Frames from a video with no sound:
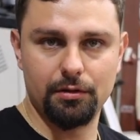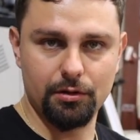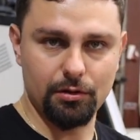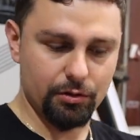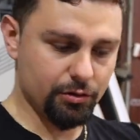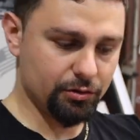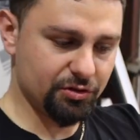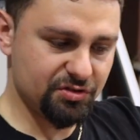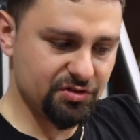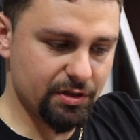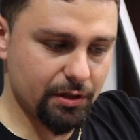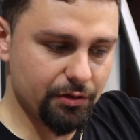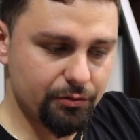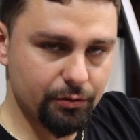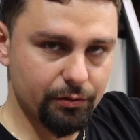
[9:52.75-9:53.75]
you know, you'll just
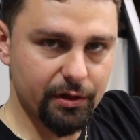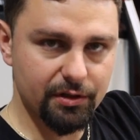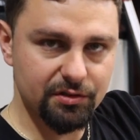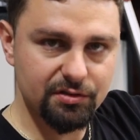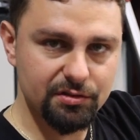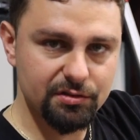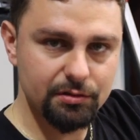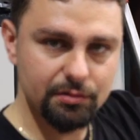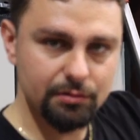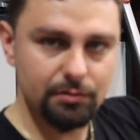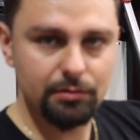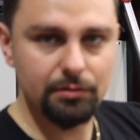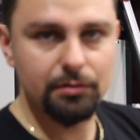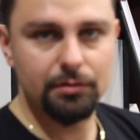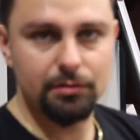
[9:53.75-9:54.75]
see it through this.
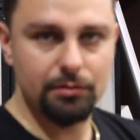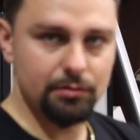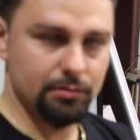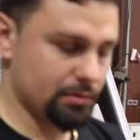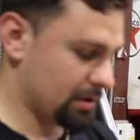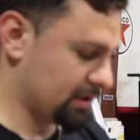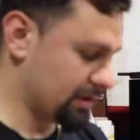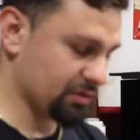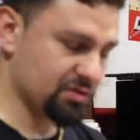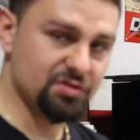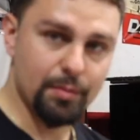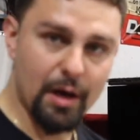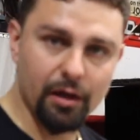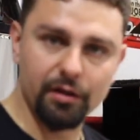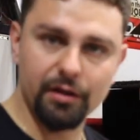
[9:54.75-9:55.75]
That's sick. And they'll
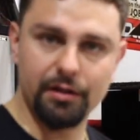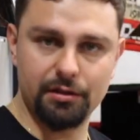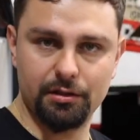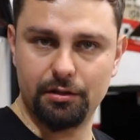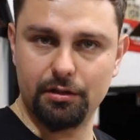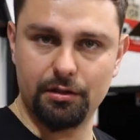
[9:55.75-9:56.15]
smell it.